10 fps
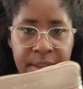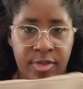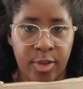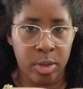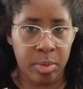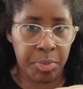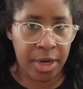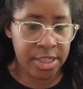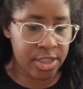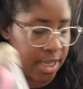foldable
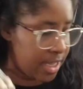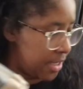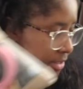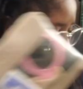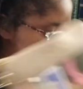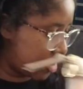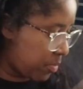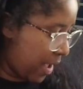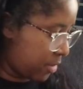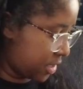brush. So this little
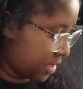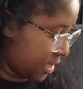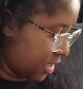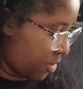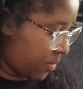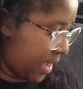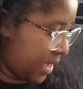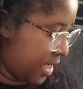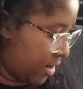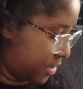pouch is gonna go right in
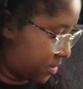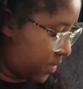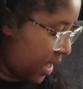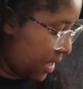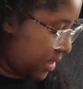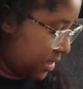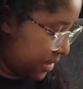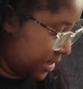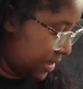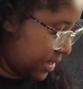here as well.
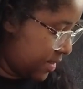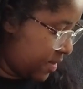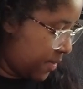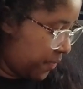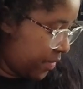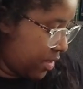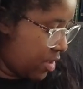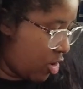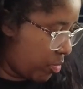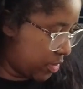
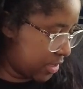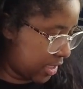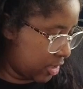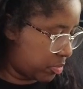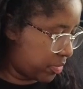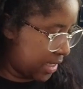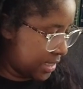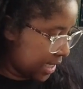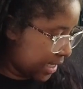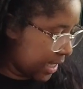No particular
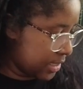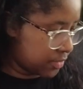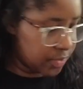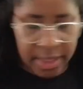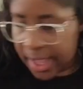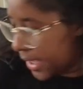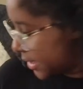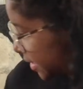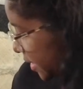place, I guess, for that.